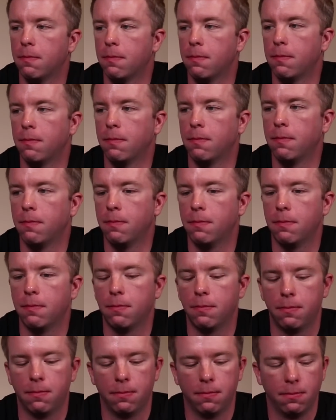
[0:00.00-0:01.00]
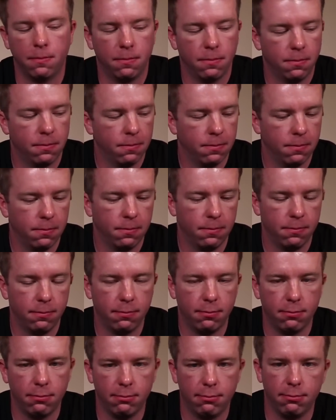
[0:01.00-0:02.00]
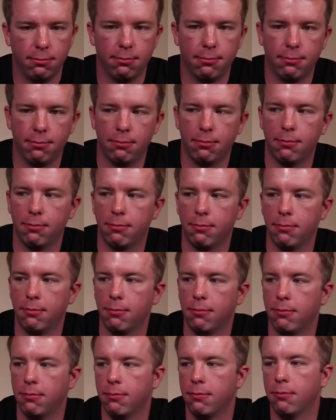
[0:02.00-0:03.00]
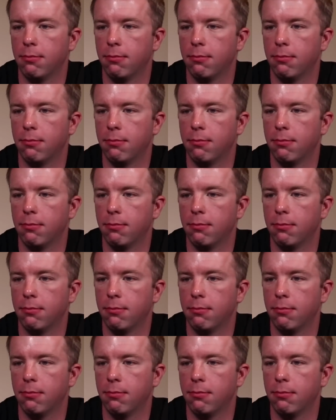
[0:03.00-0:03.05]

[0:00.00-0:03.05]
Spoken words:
(not speaking)